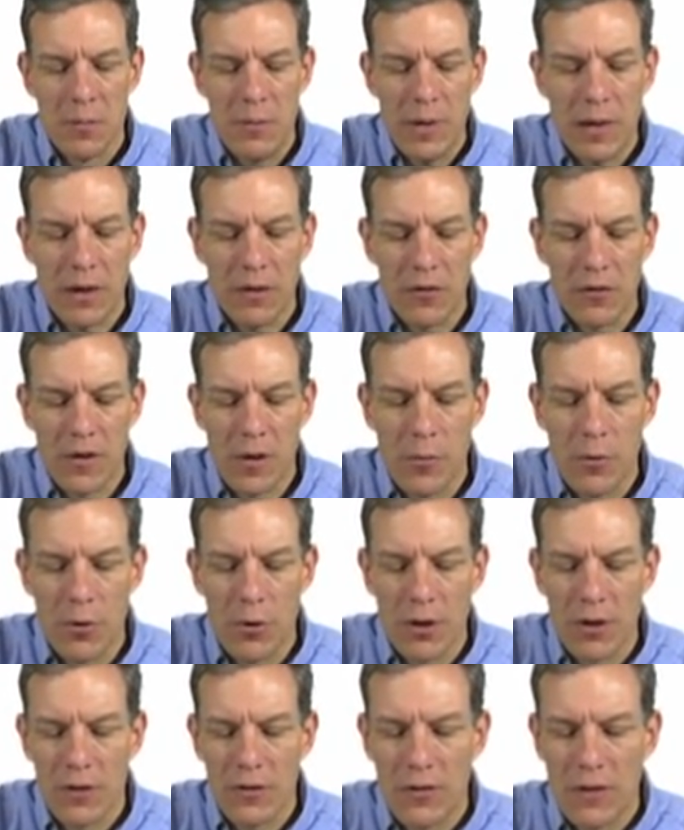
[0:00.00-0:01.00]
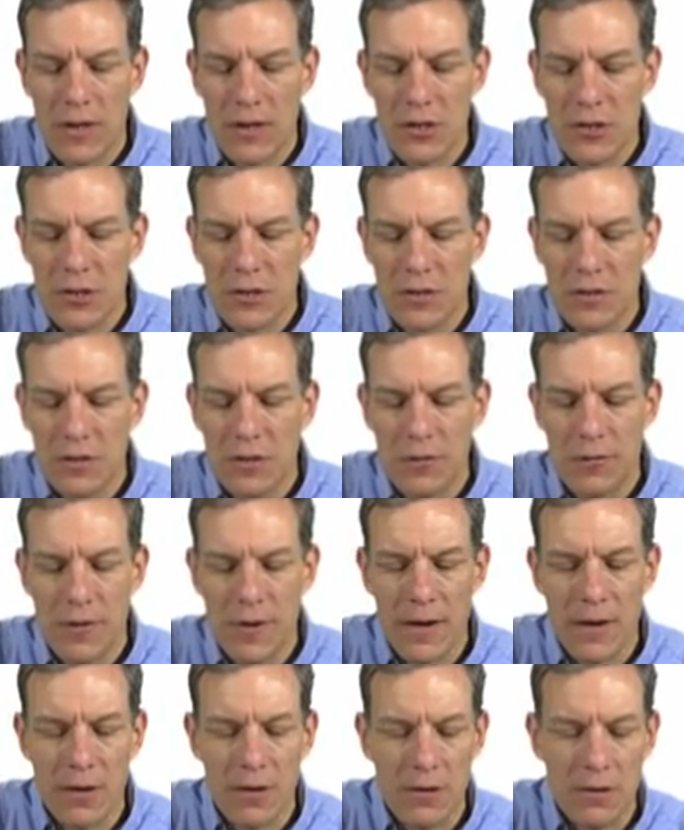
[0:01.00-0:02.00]
Pick some organization to
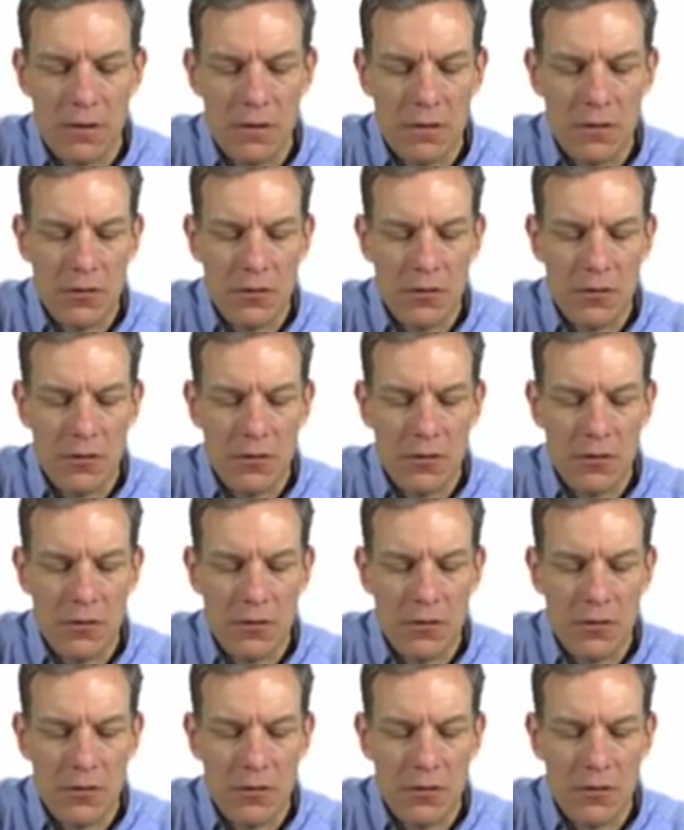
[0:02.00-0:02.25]
fail.